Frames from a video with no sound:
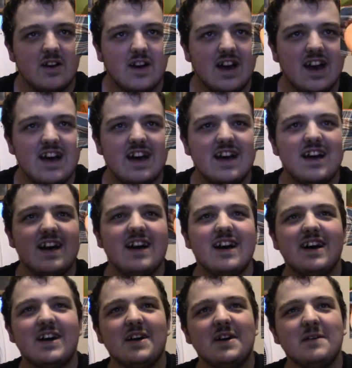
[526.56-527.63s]

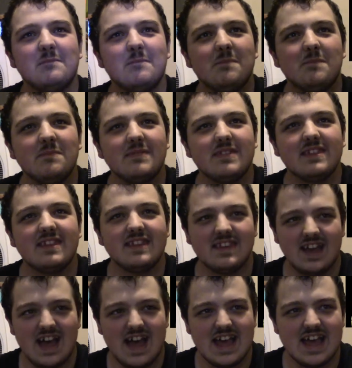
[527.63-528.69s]
I
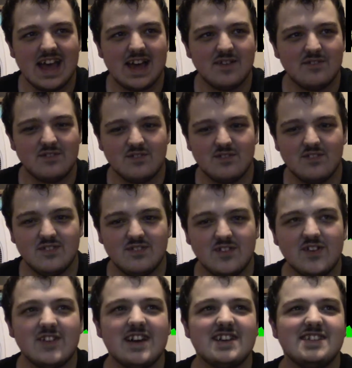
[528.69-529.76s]
have
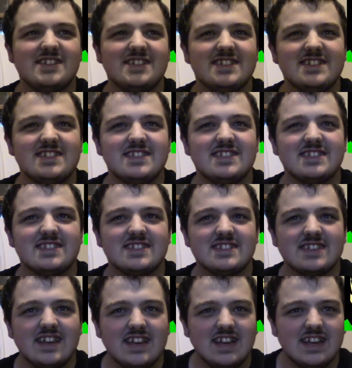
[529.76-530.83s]
questions.
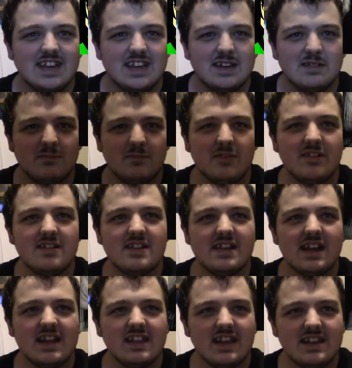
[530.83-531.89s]
More than
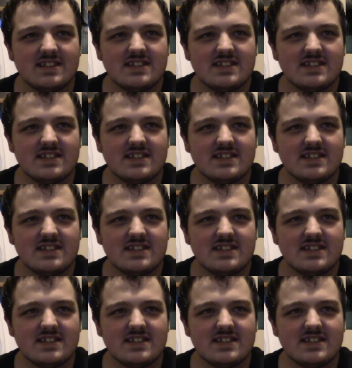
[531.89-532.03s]
I'd like